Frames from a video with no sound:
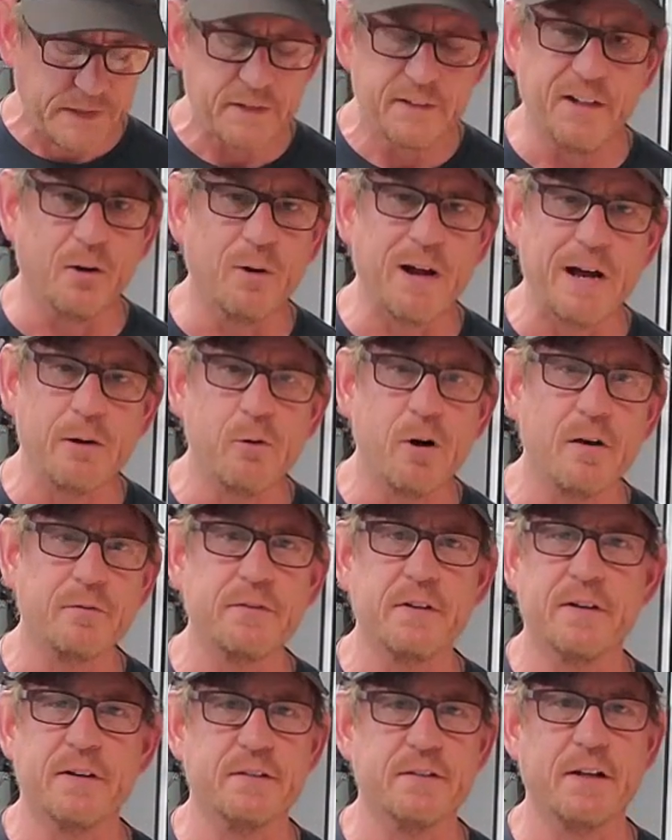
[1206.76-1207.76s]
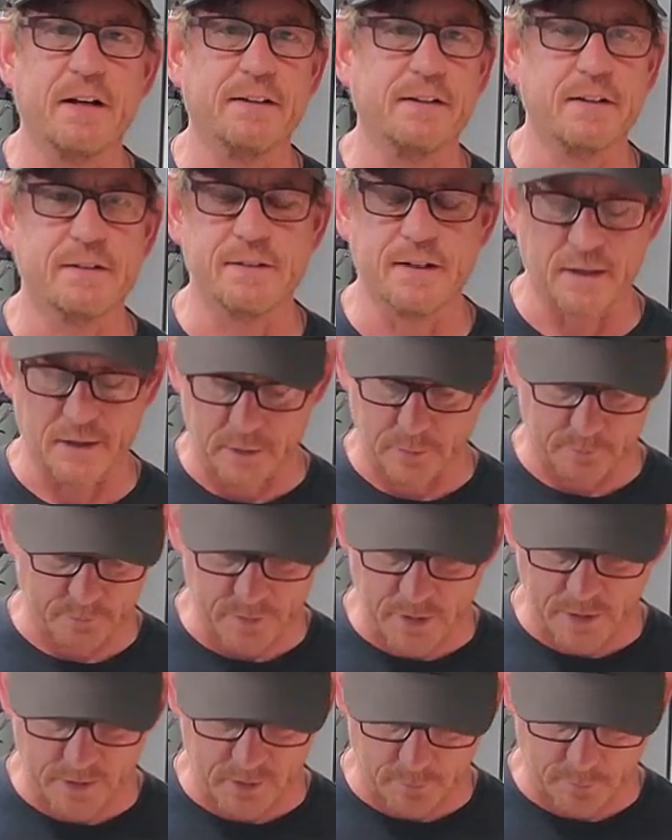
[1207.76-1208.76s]
You know, how often is that? That's not going
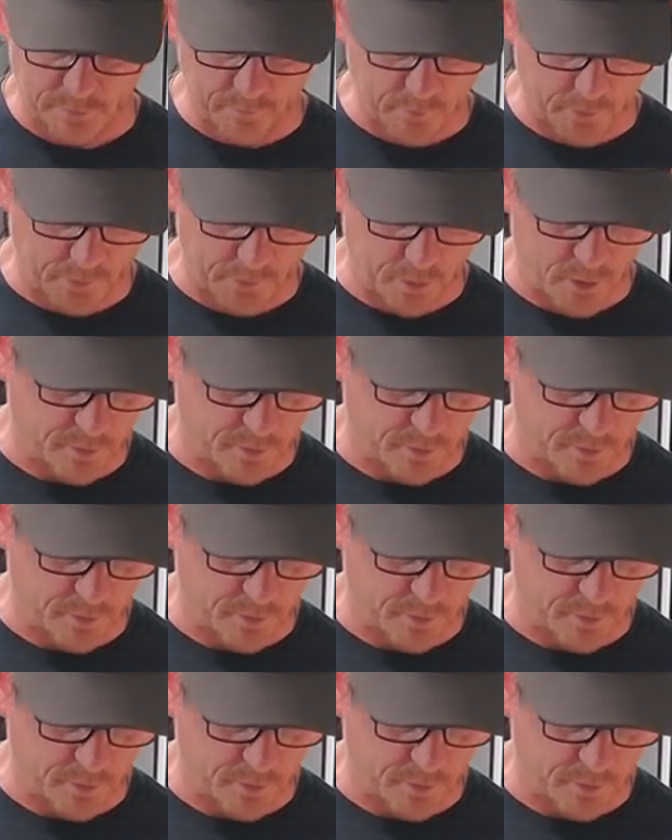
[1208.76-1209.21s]
to be very